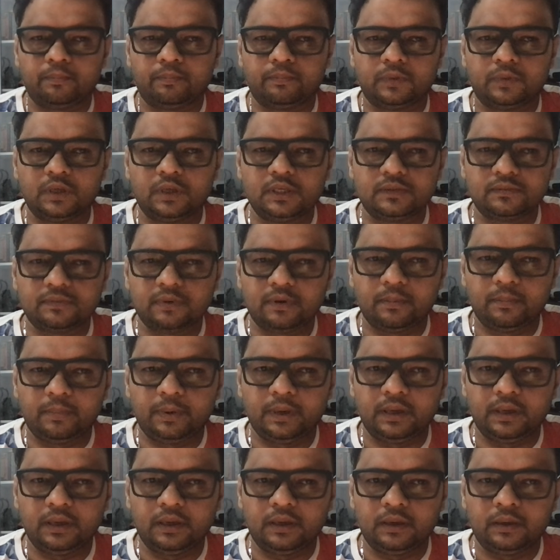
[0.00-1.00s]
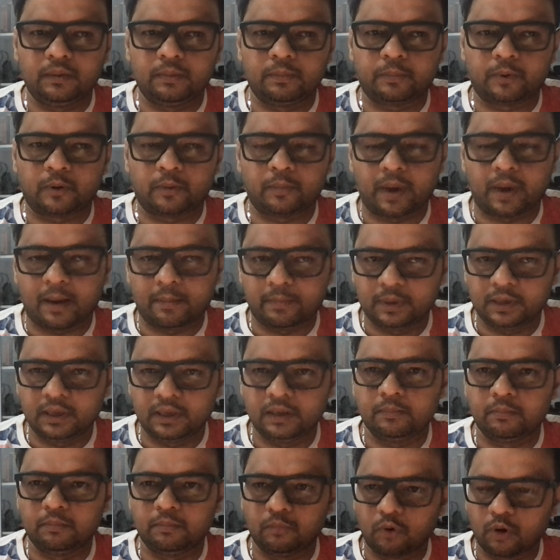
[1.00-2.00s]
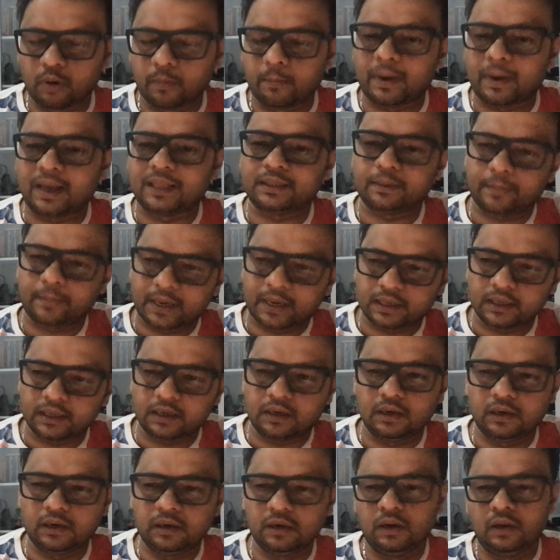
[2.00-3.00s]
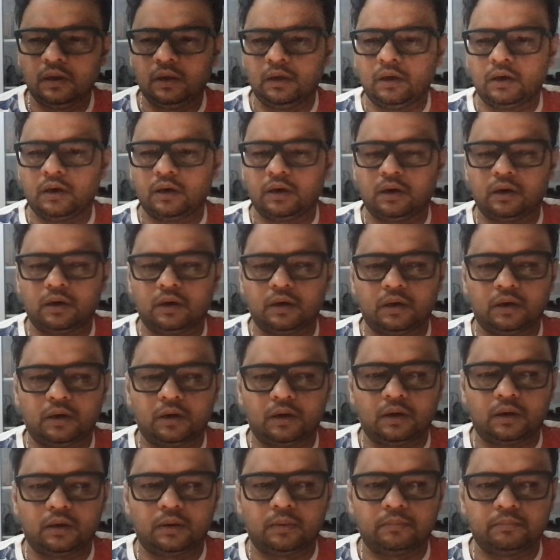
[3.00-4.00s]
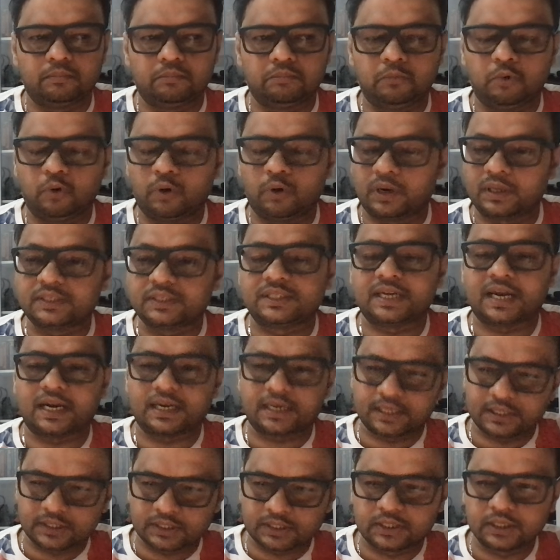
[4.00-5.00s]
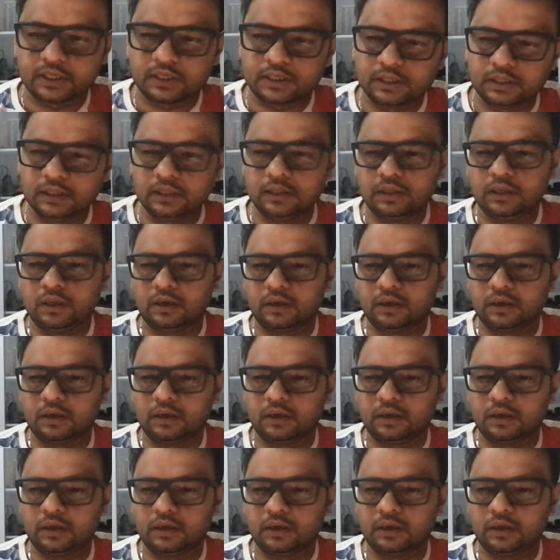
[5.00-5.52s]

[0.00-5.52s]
These will be probably more mathematical, more statistical,